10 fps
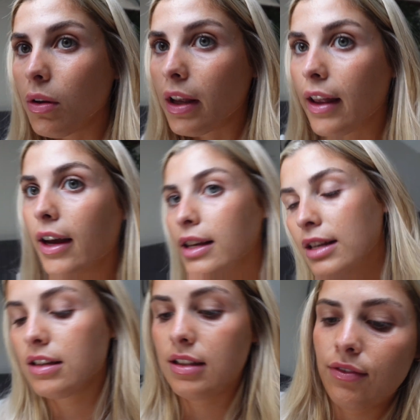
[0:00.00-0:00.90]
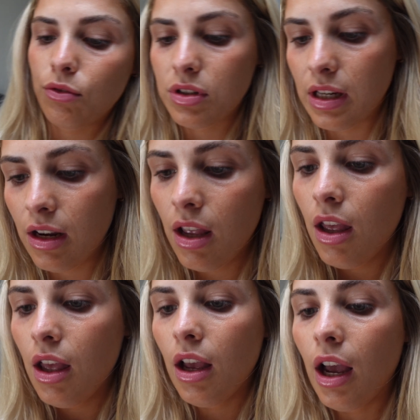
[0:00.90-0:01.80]
like that, I need it to say 14.
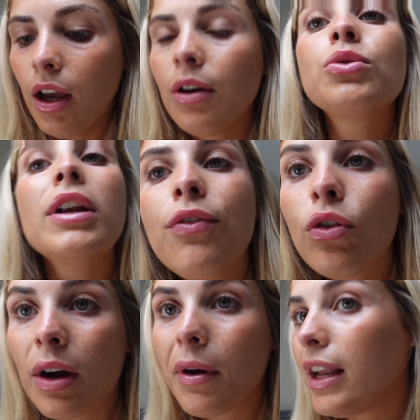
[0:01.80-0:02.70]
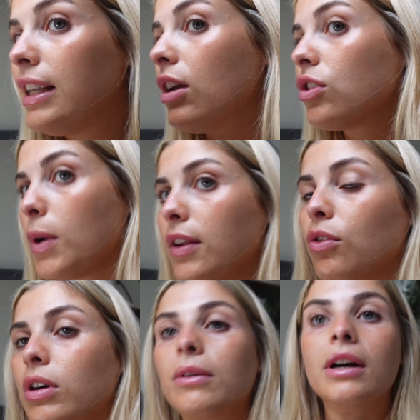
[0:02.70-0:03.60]
24 hour, I need it on
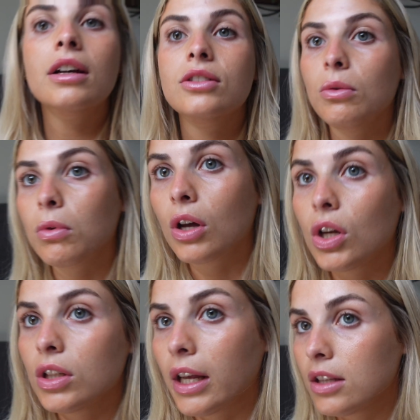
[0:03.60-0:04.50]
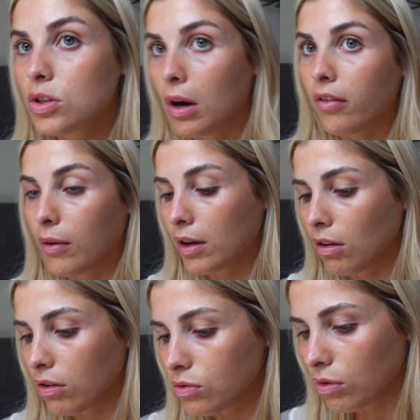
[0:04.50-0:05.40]
24 hour. I don't want it on like the 12-hour
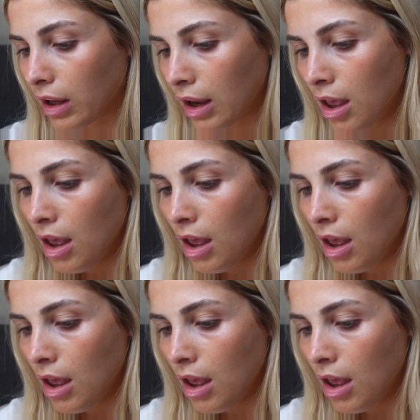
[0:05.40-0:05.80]
clock sort of thing.